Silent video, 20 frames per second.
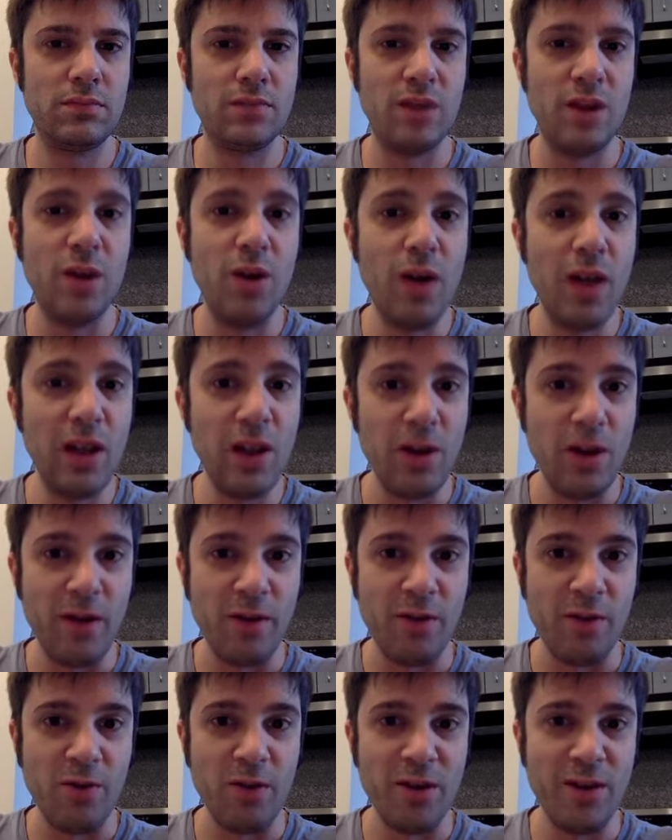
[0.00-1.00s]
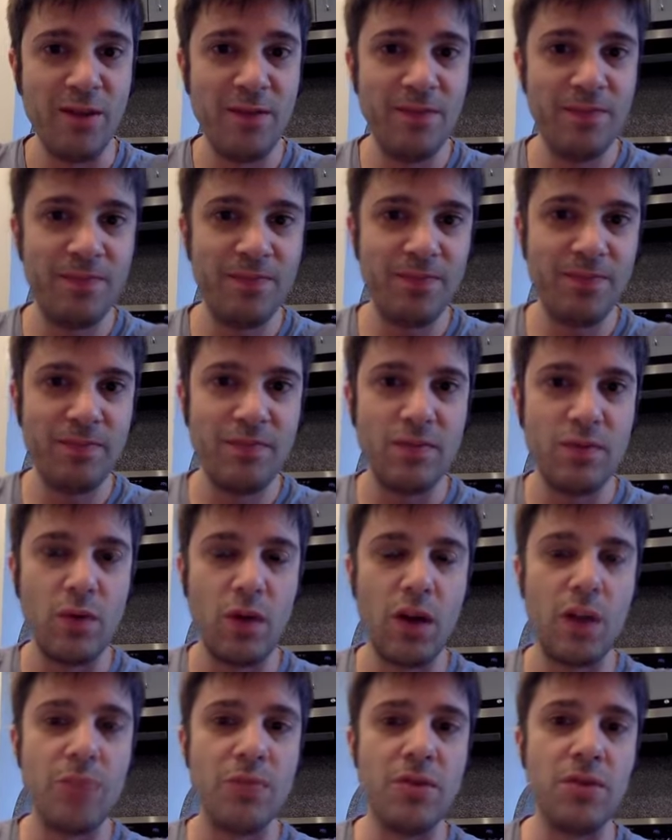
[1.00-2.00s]
Oh, hello everyone.
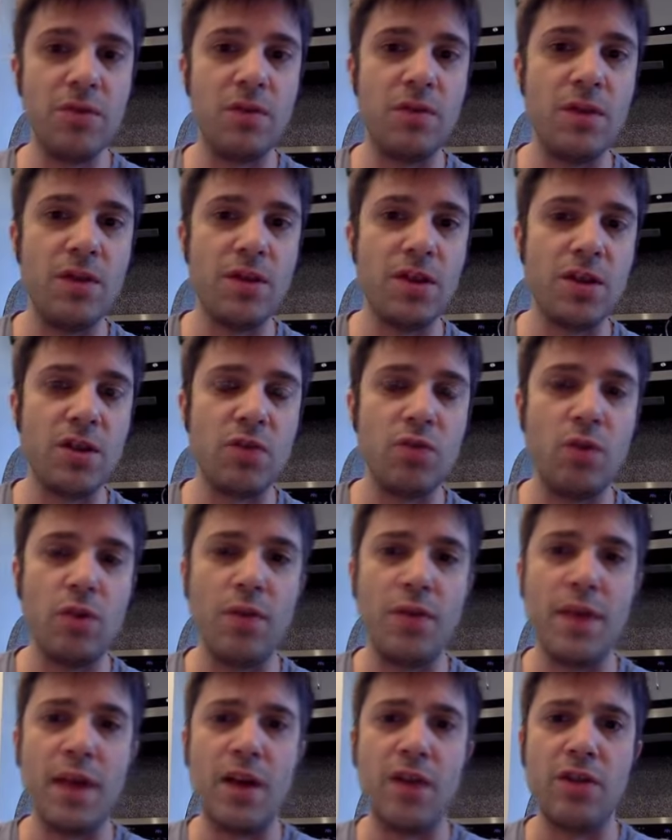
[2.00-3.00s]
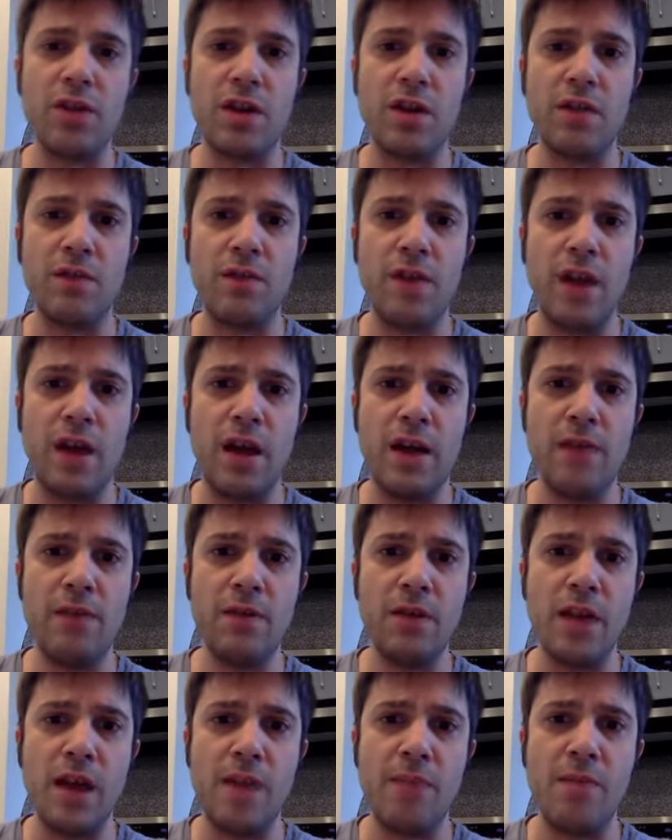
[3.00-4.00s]
Welcome to Physics 1005,
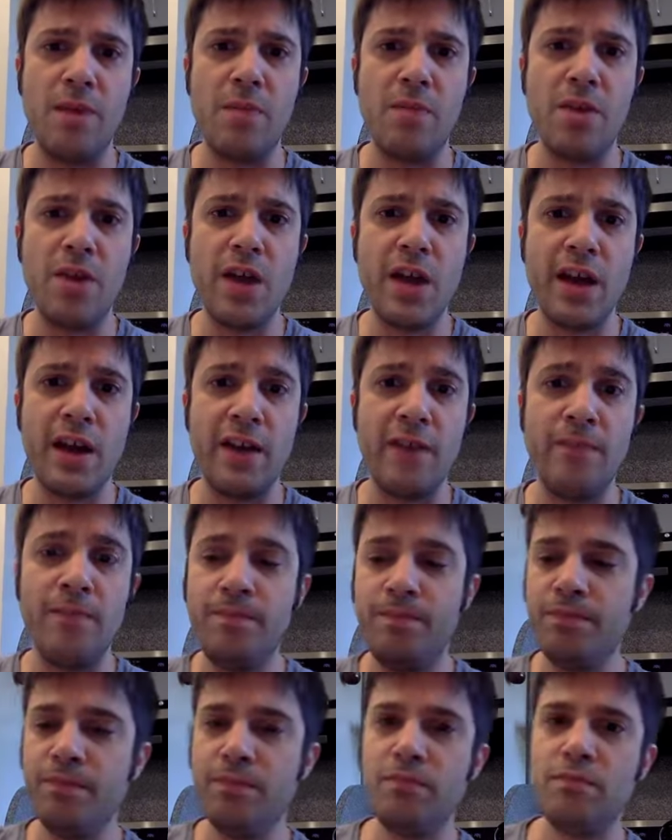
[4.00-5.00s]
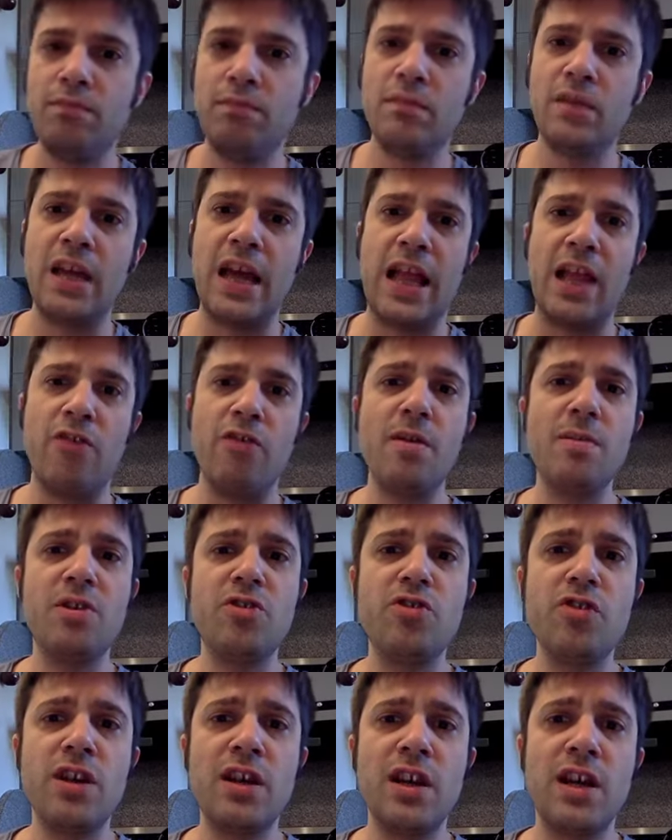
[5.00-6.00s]
Lab number 9,
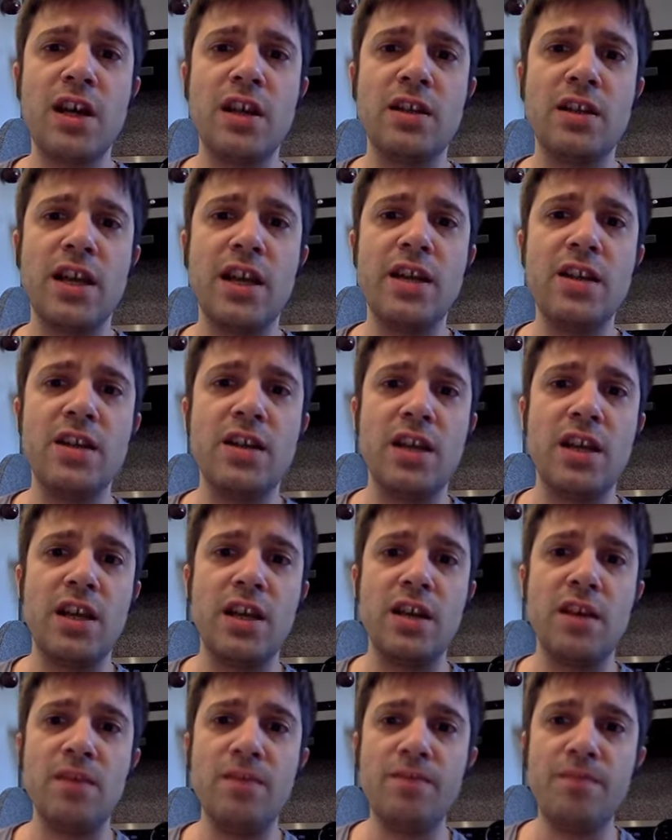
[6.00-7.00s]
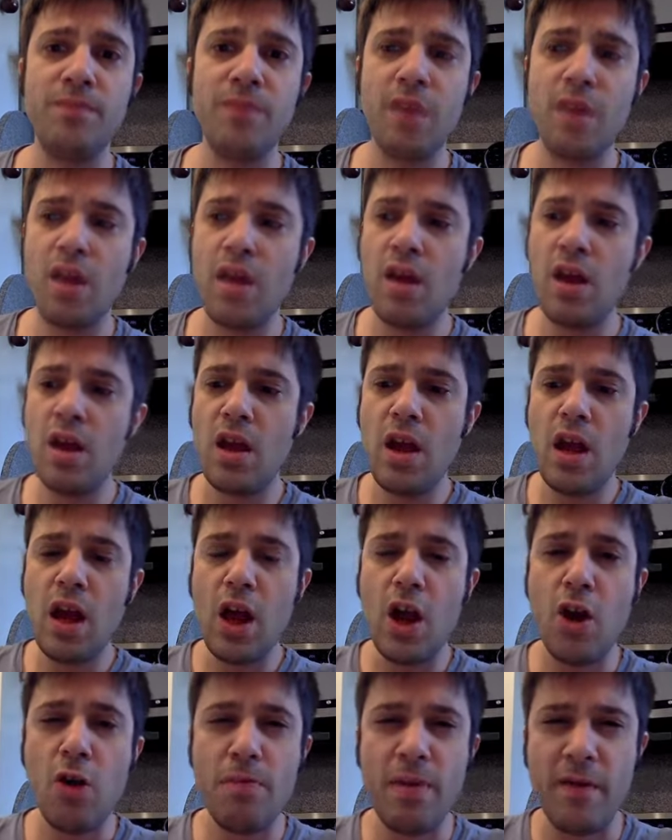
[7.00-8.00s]
Calorimetry and Latent Heat.
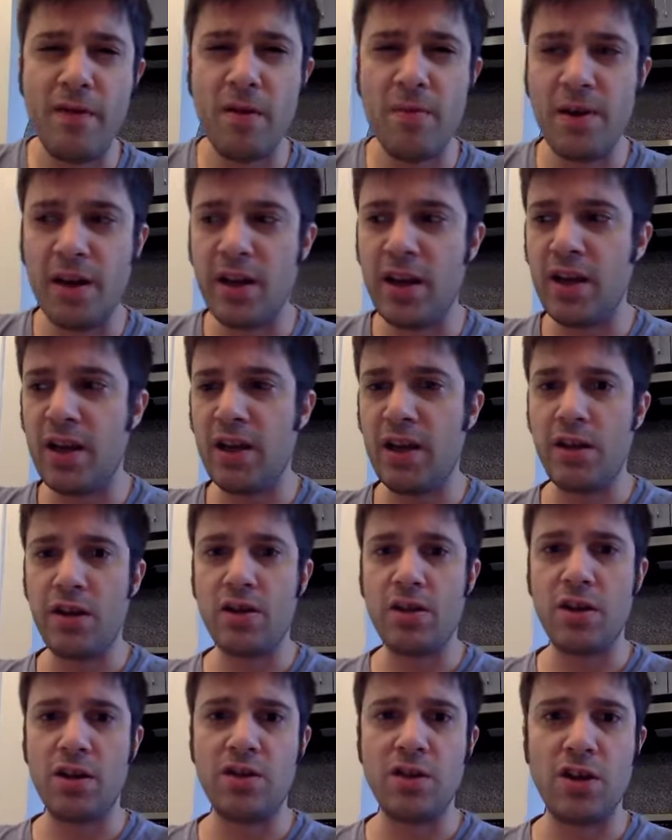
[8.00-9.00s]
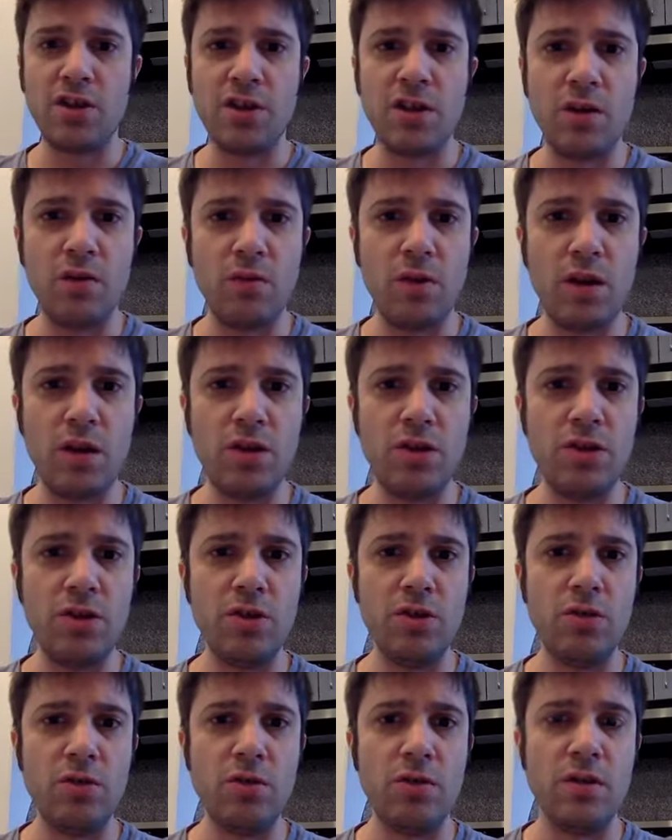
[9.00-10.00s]
Hope everybody is adjusting well
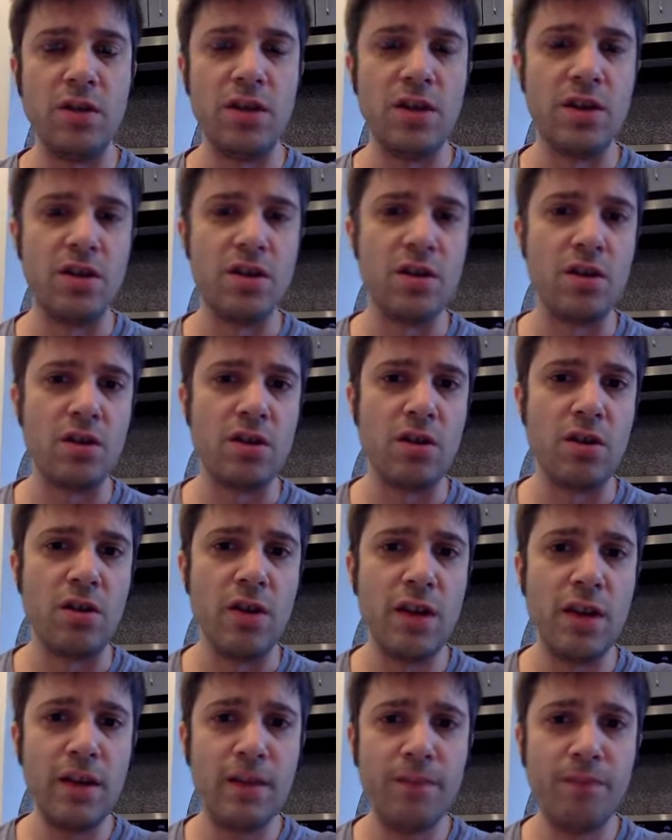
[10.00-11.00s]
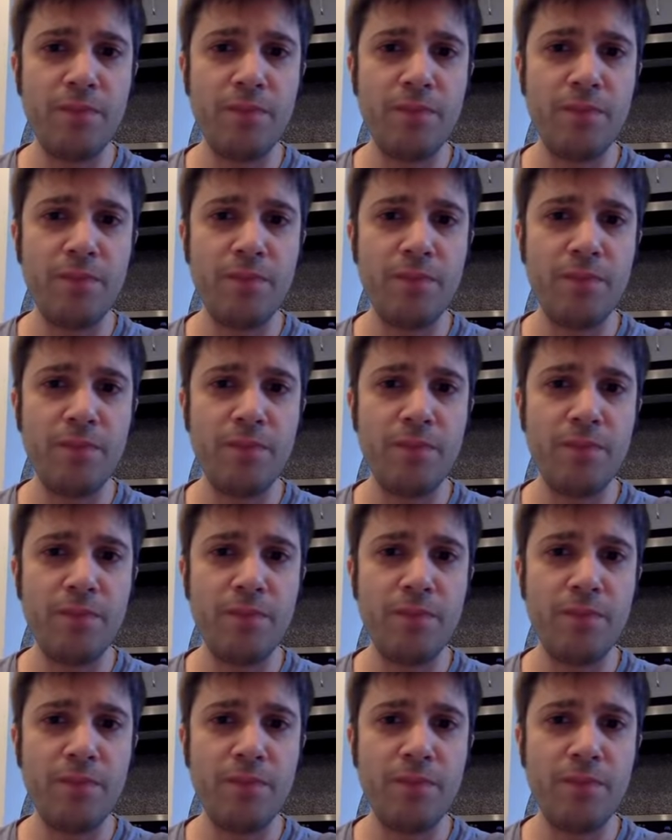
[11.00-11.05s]
to the distance learning.